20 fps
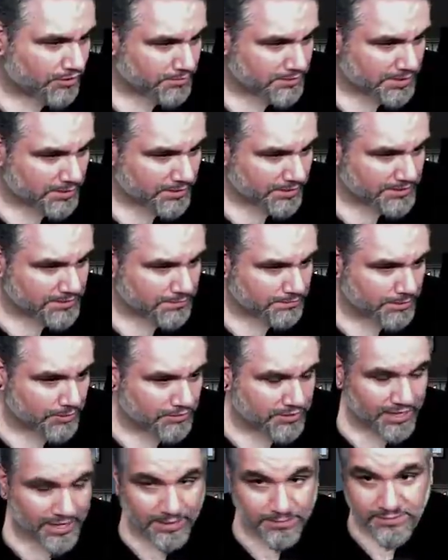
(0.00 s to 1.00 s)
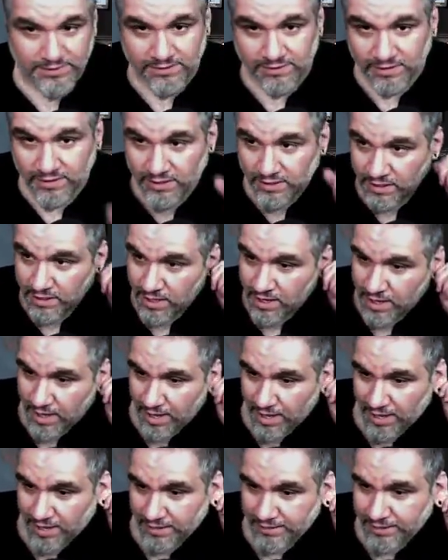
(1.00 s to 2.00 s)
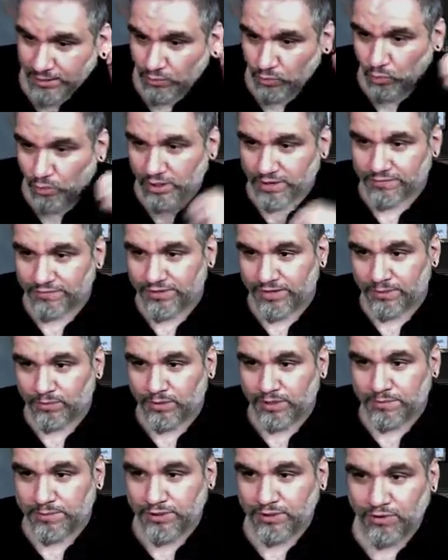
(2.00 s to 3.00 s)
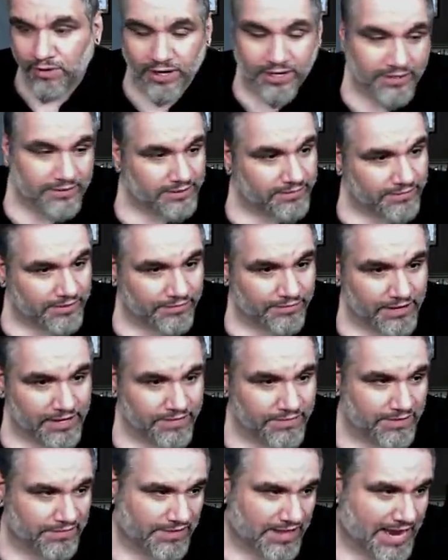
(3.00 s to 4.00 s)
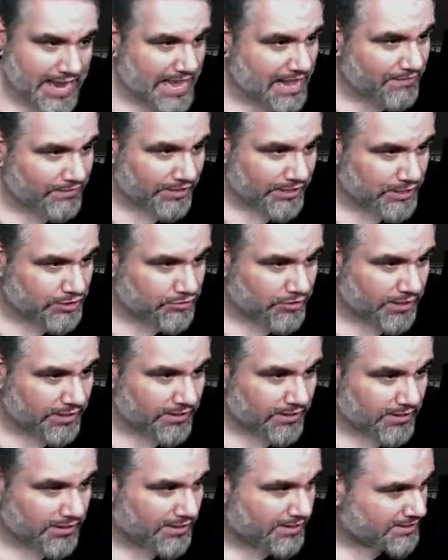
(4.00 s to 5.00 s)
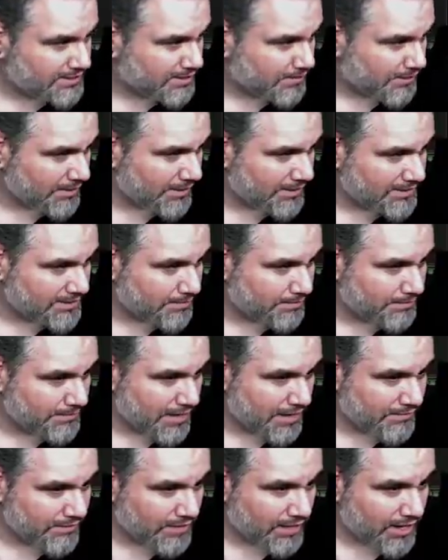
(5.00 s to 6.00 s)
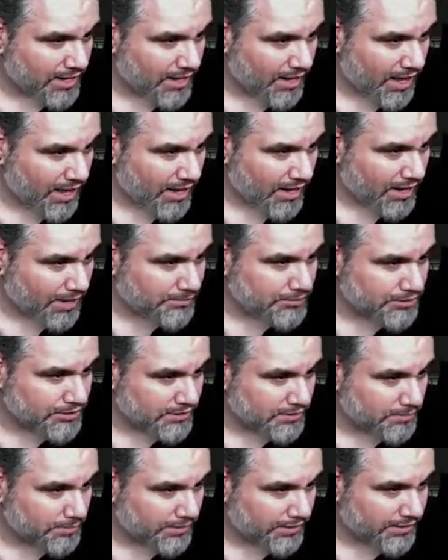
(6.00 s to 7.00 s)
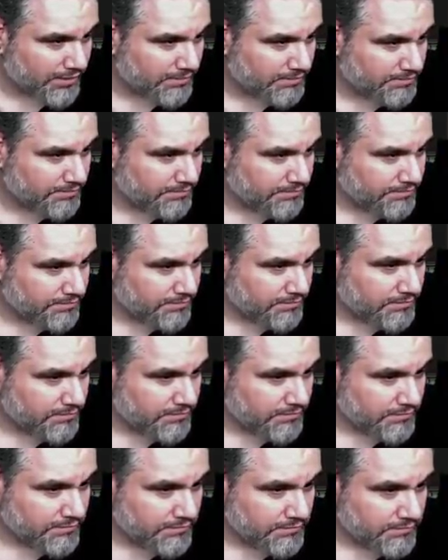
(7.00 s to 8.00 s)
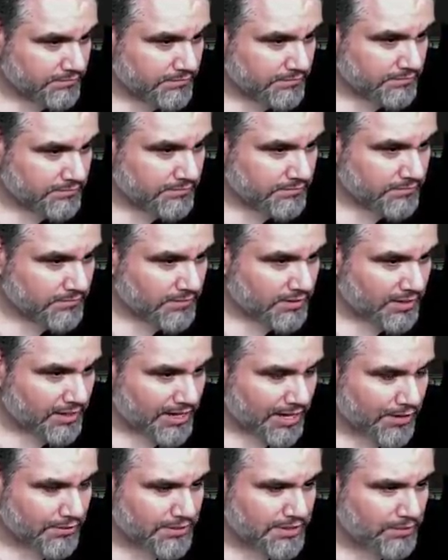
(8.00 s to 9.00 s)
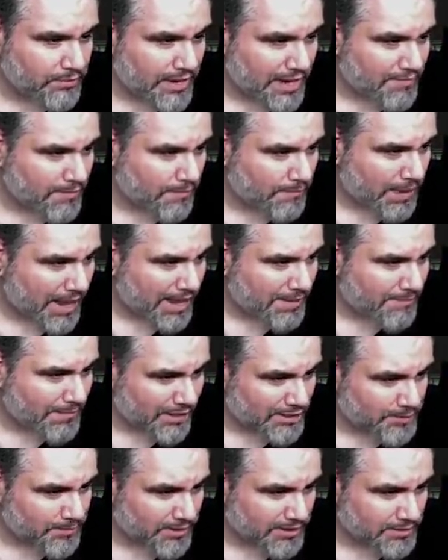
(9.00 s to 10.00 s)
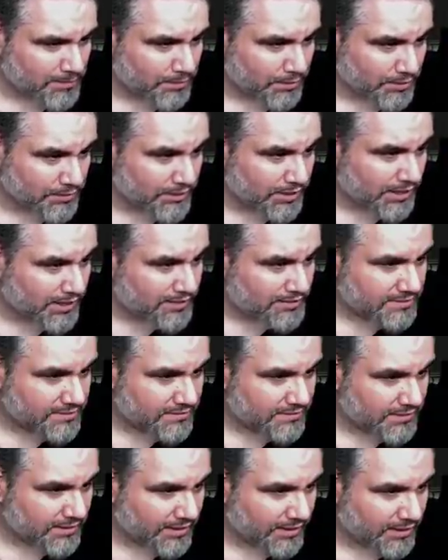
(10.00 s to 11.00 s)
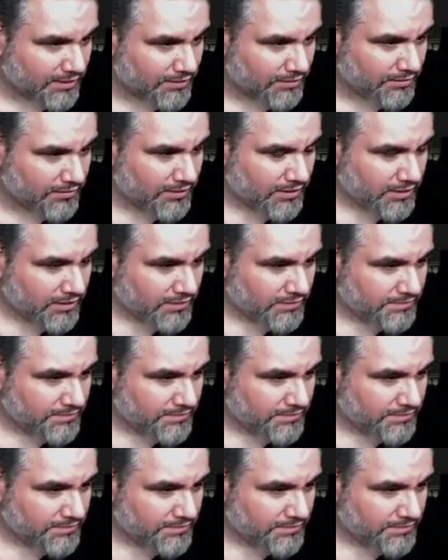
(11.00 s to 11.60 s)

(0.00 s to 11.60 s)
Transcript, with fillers: Cryptic Commands in both games. And I think one of them would have been great. Even if even if they have like Drown in the Loch, it'd still be nice to have an, an option to play it. Like I don't think we have a bad matchup against blue decks. Like I don't.